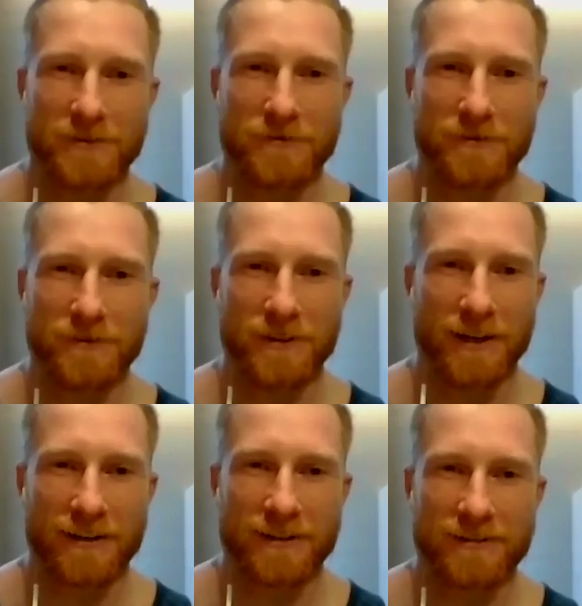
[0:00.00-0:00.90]
of
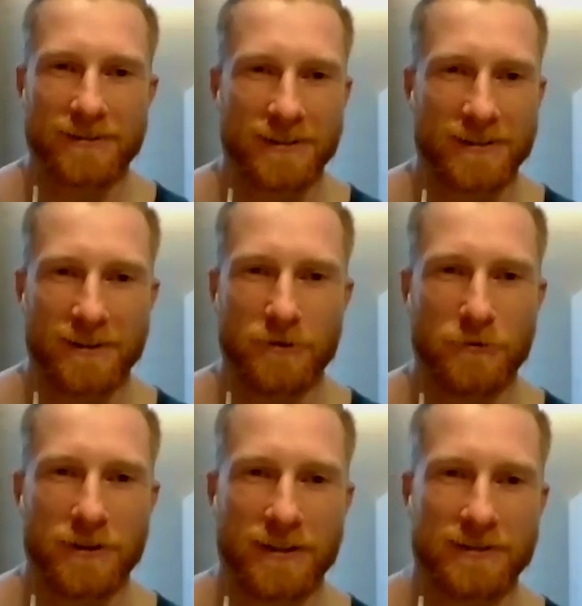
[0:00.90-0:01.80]
like just
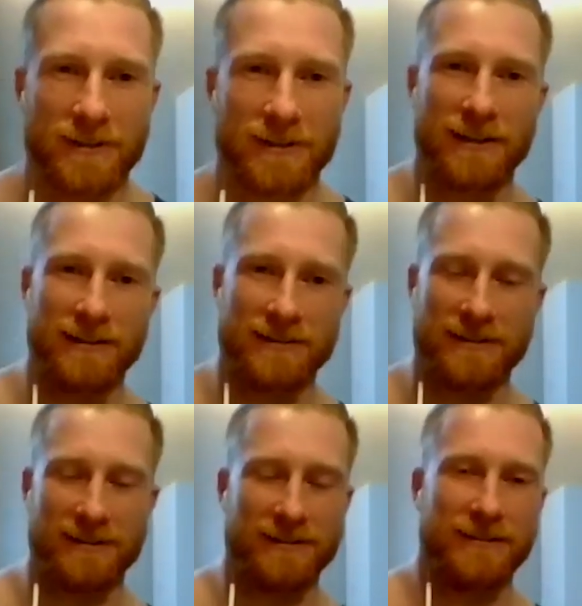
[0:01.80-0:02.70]
little things like that, isn't
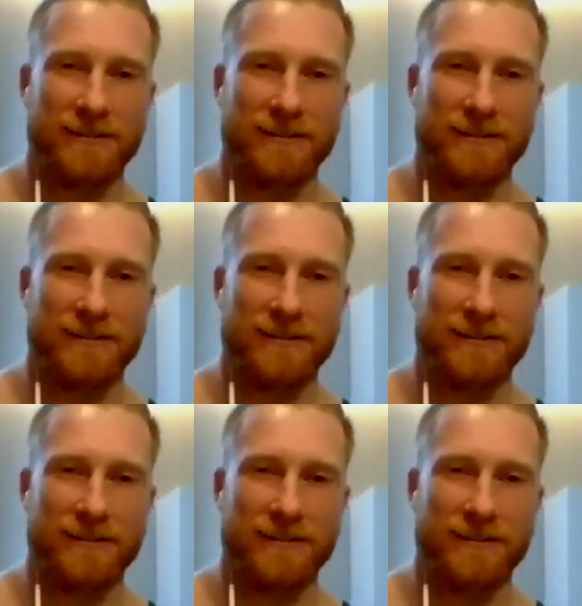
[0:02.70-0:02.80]
it?